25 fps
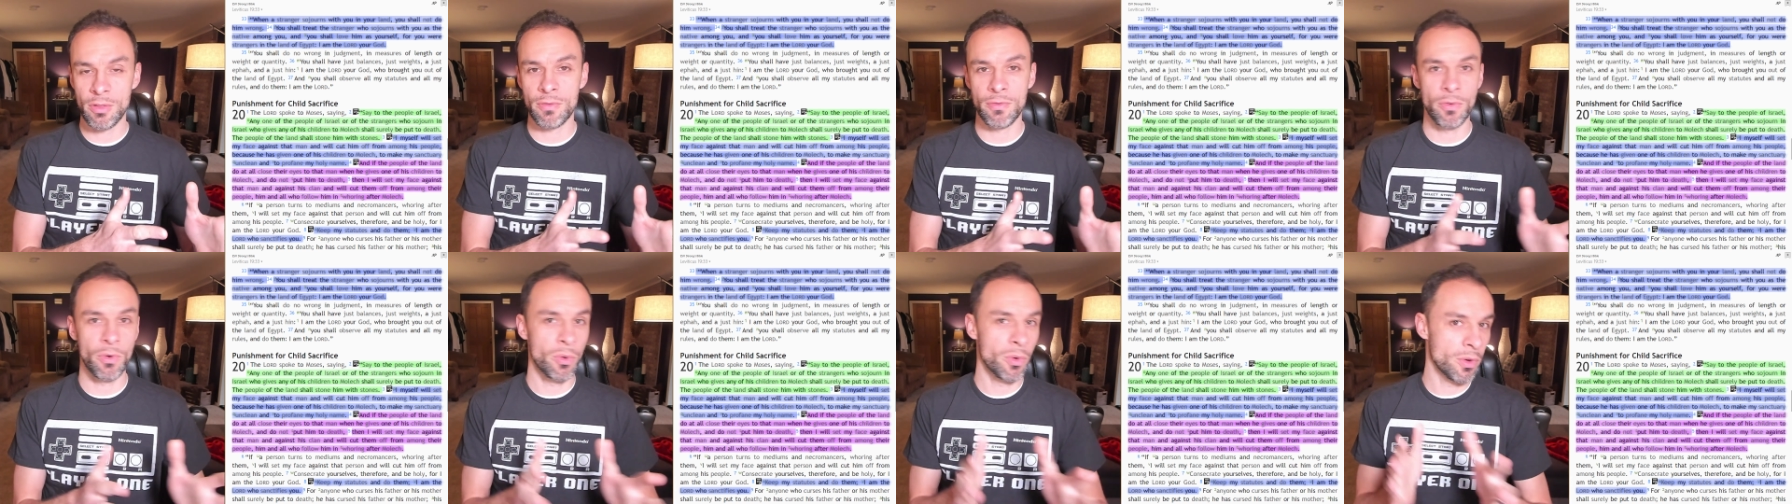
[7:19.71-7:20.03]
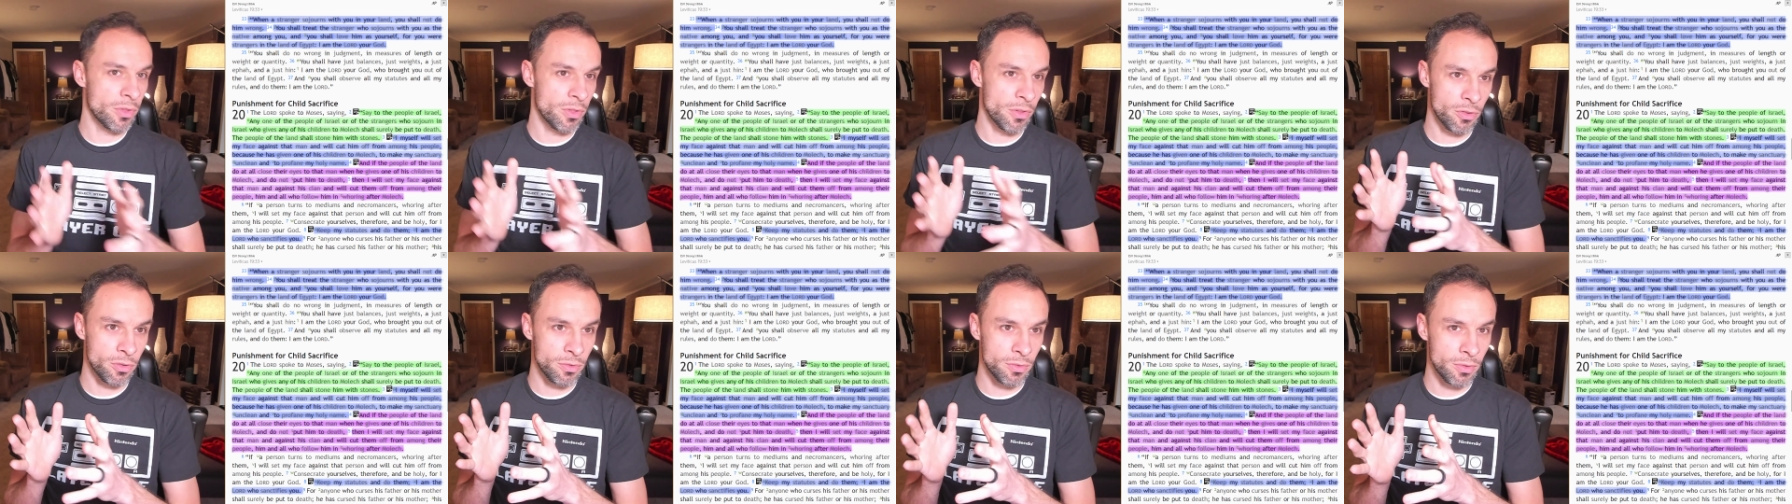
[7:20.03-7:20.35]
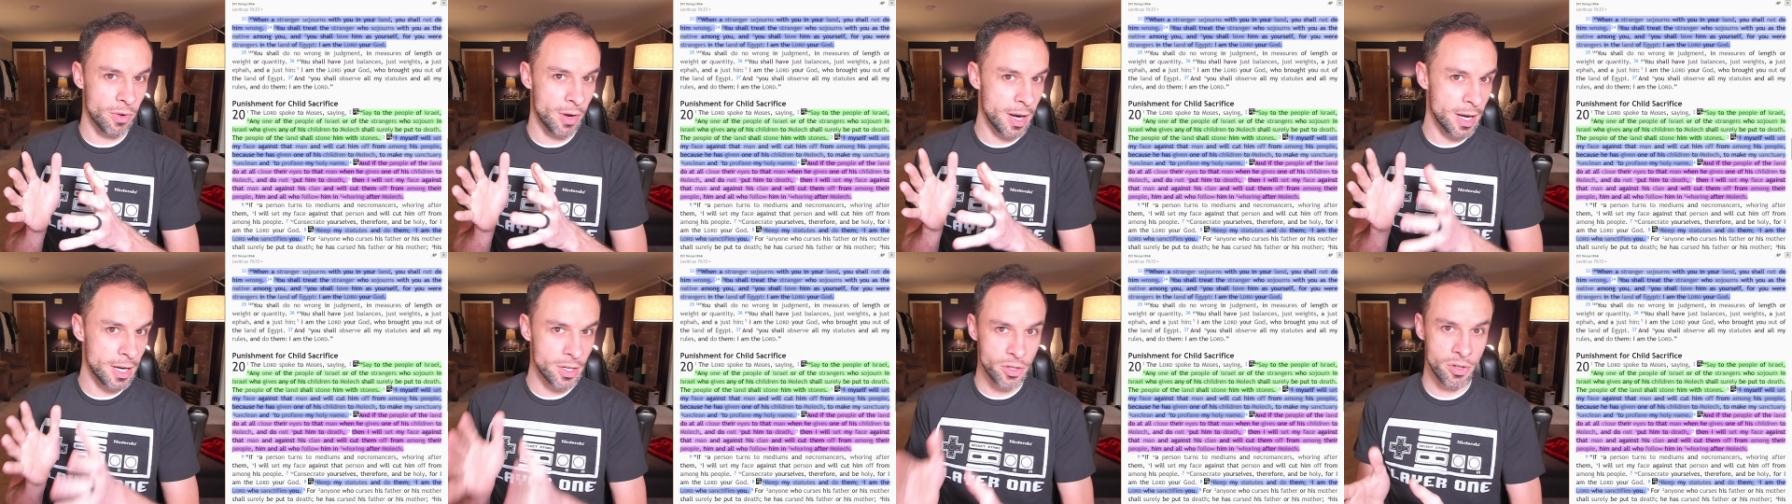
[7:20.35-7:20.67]
for the
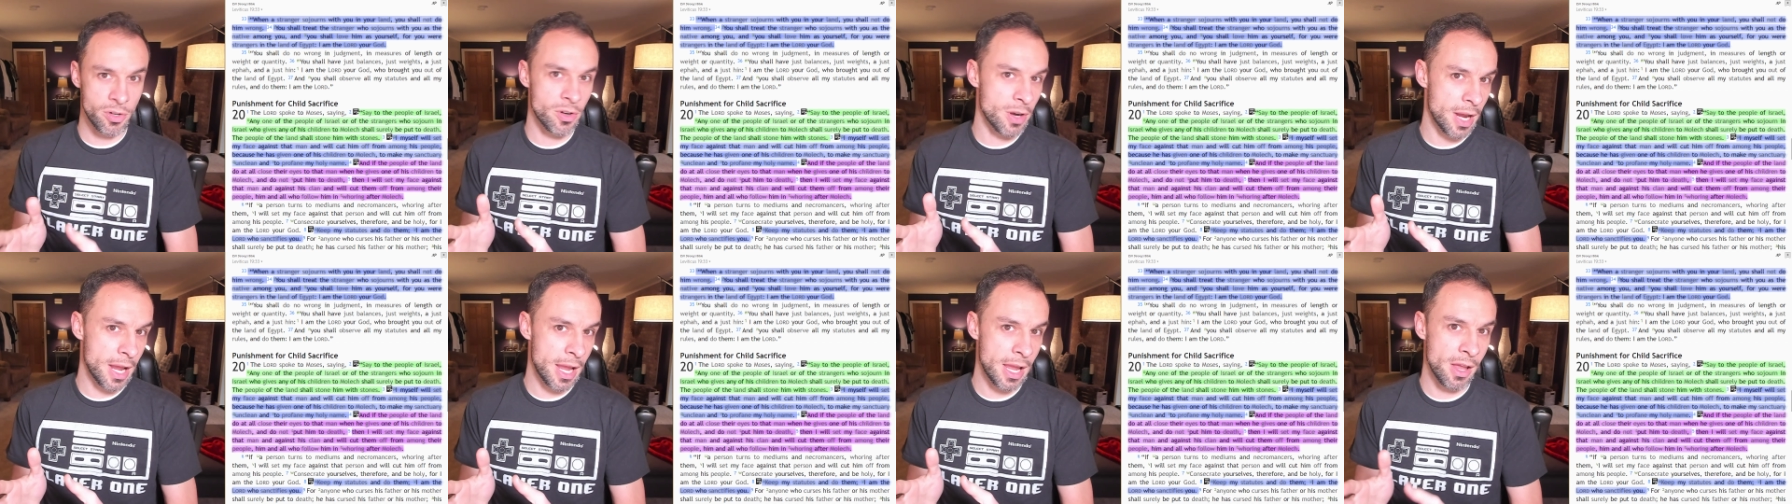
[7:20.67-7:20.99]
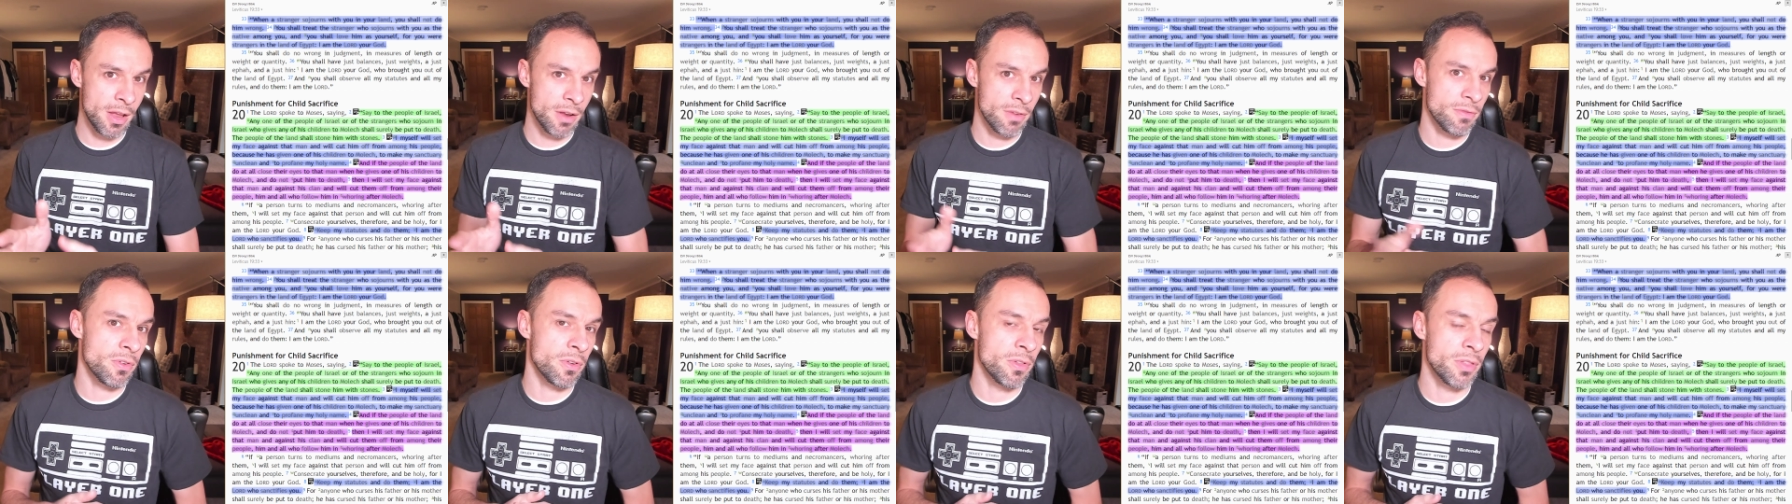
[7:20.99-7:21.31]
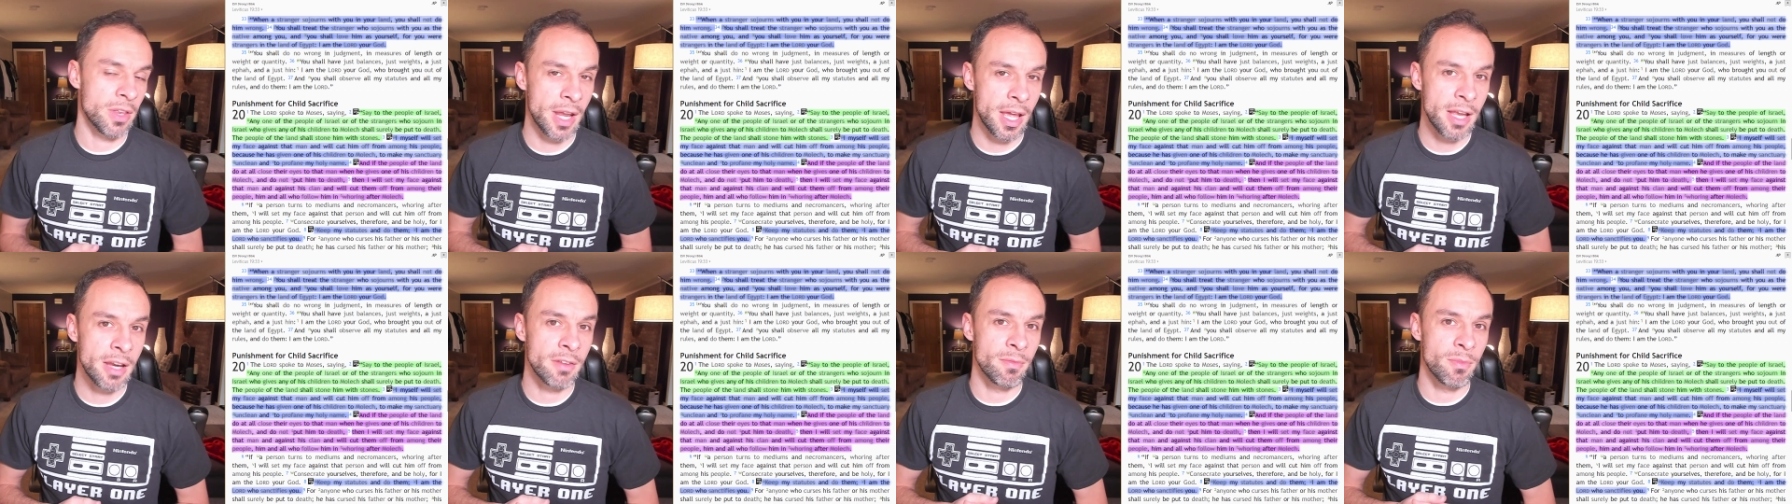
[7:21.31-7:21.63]
stranger and for the
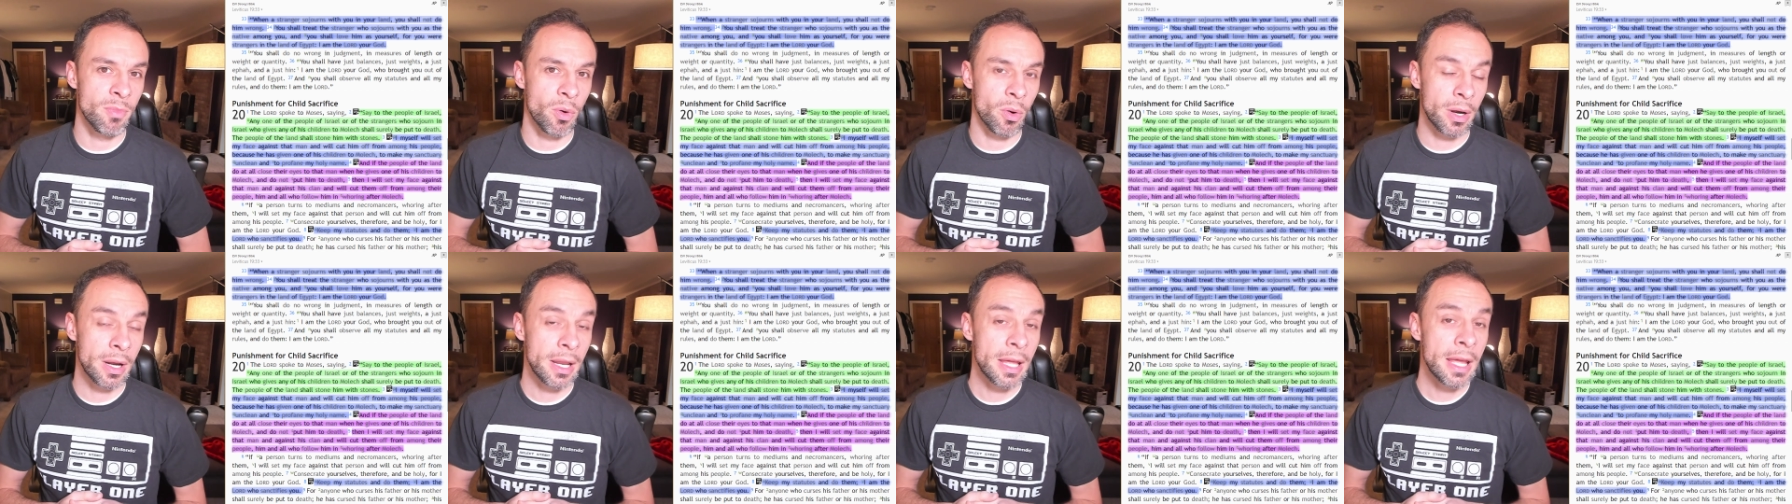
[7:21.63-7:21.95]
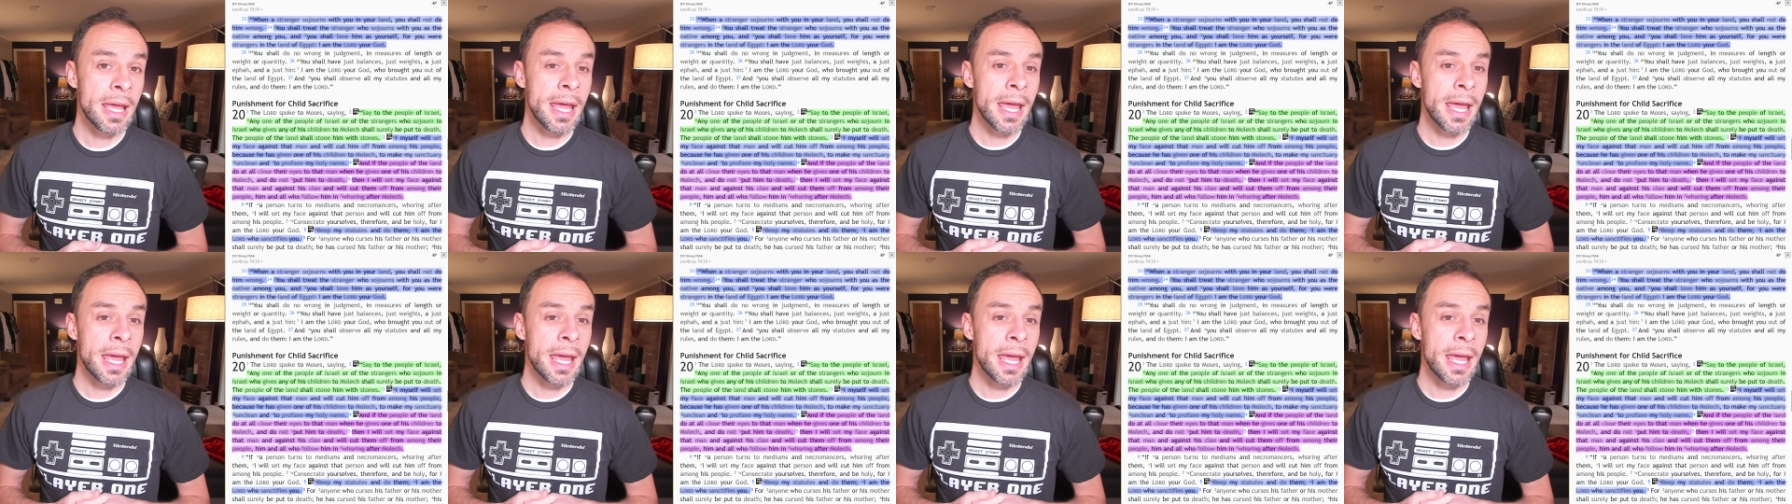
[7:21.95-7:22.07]
native born.